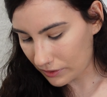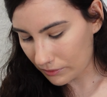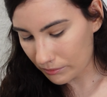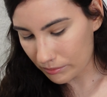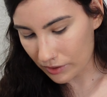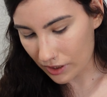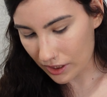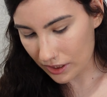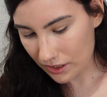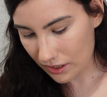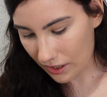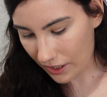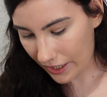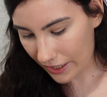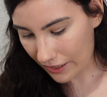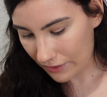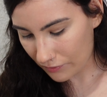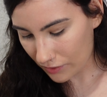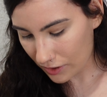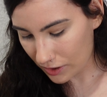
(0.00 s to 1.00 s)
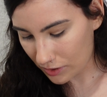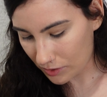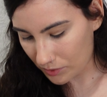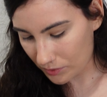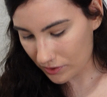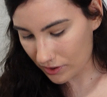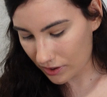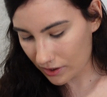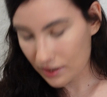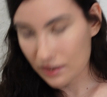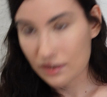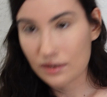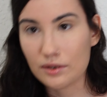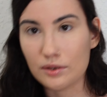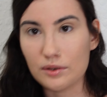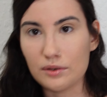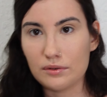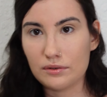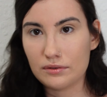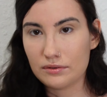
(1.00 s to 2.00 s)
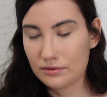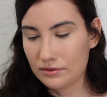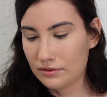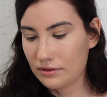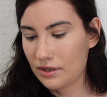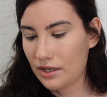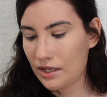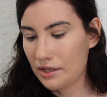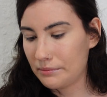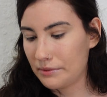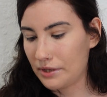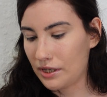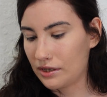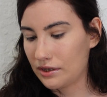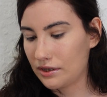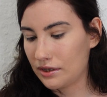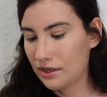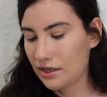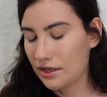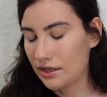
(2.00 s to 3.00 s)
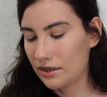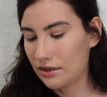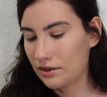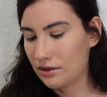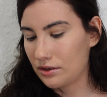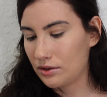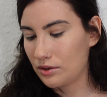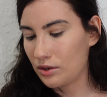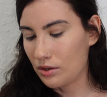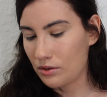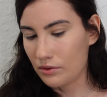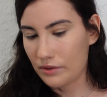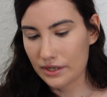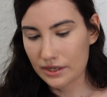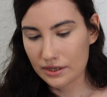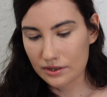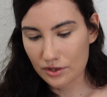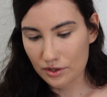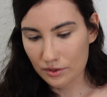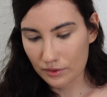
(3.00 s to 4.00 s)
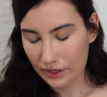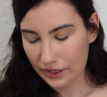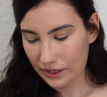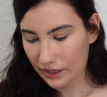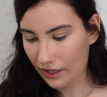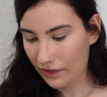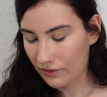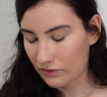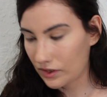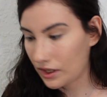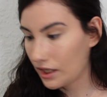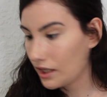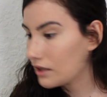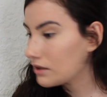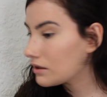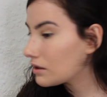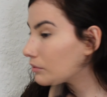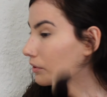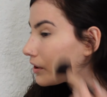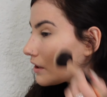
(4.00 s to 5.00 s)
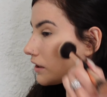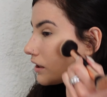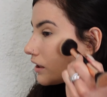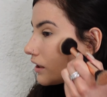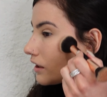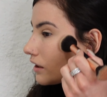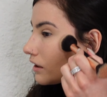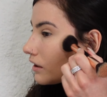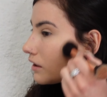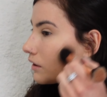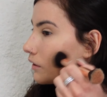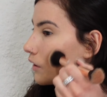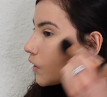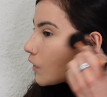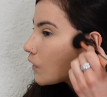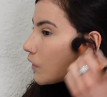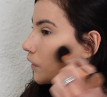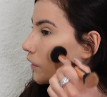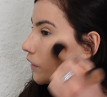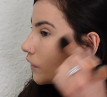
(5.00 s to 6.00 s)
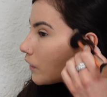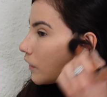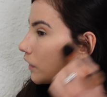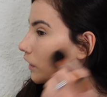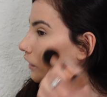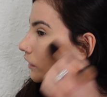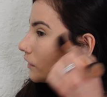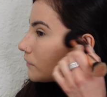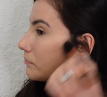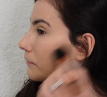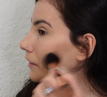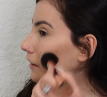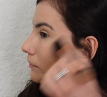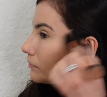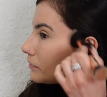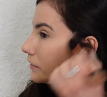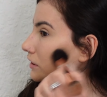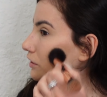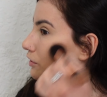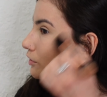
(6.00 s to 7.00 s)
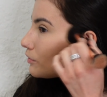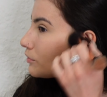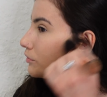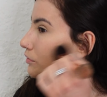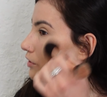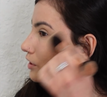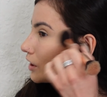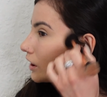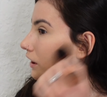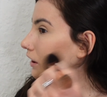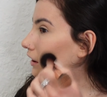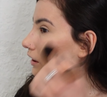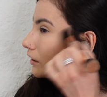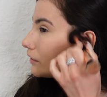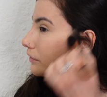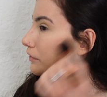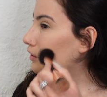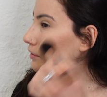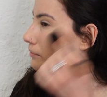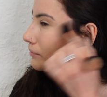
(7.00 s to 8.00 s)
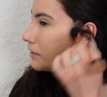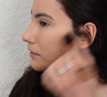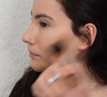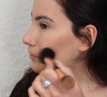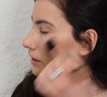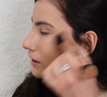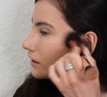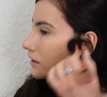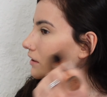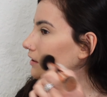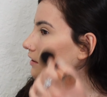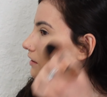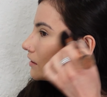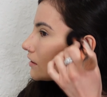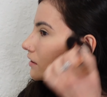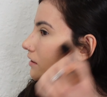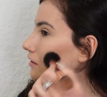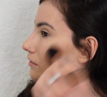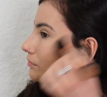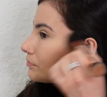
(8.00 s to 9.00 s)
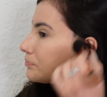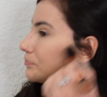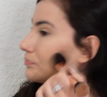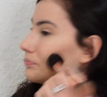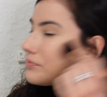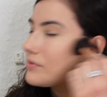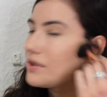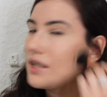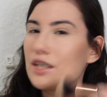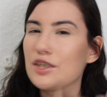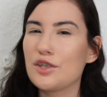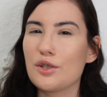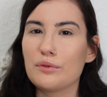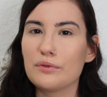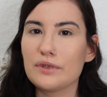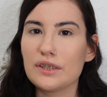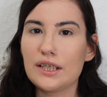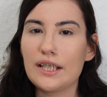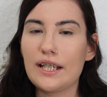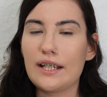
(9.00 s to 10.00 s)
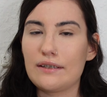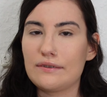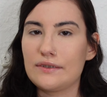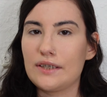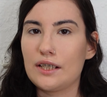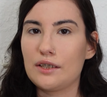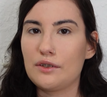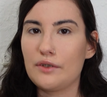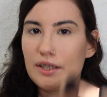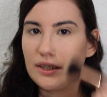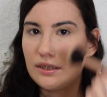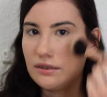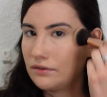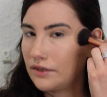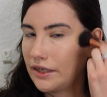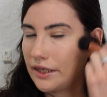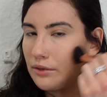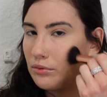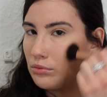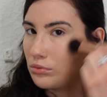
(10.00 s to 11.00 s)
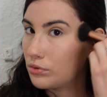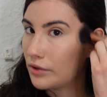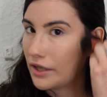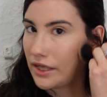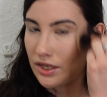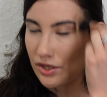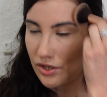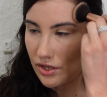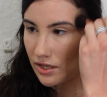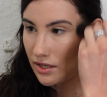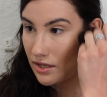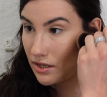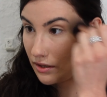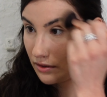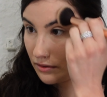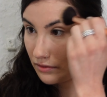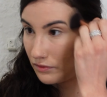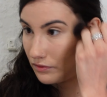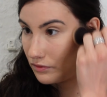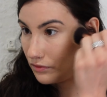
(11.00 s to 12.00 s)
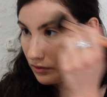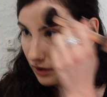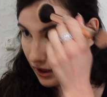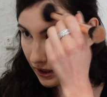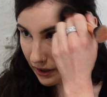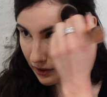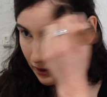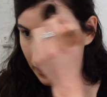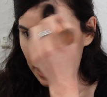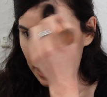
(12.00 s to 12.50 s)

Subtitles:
the bronzer. I haven't used it, so I'm not gonna go into like heavy-handed with it. And it might be too dark for me because they don't really have that great of like ranges of like,